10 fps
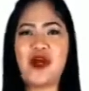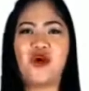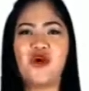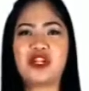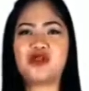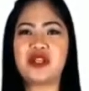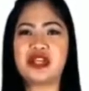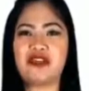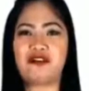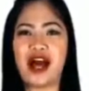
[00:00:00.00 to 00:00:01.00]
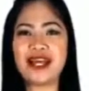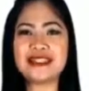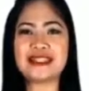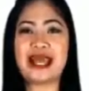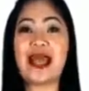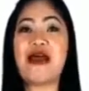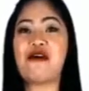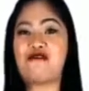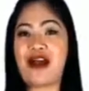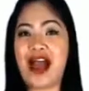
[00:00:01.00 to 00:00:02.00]
which will give us
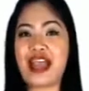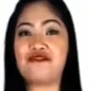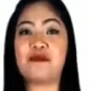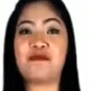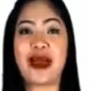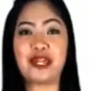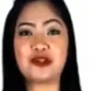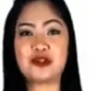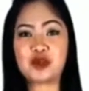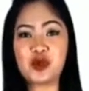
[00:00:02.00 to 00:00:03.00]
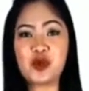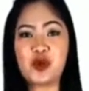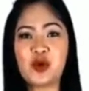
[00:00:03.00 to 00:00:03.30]
5 minus 2